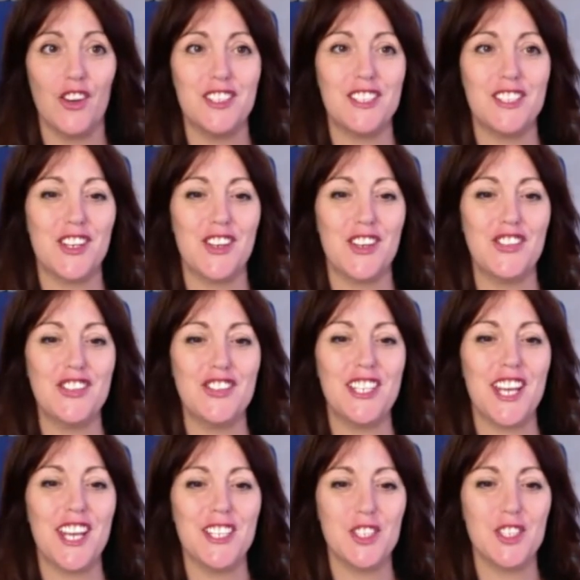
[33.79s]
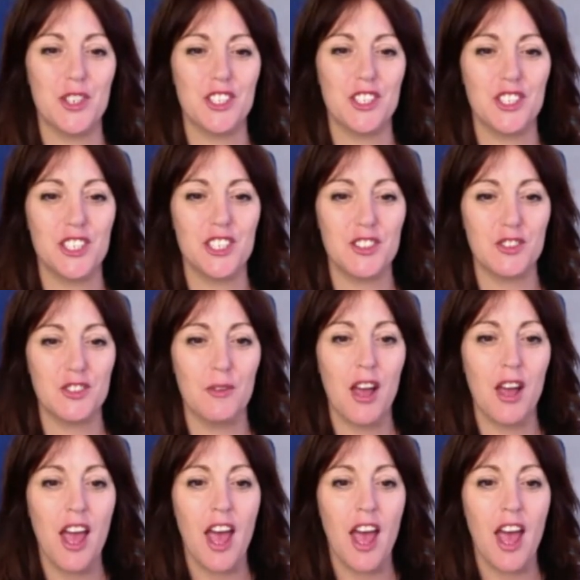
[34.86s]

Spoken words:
So today's question is from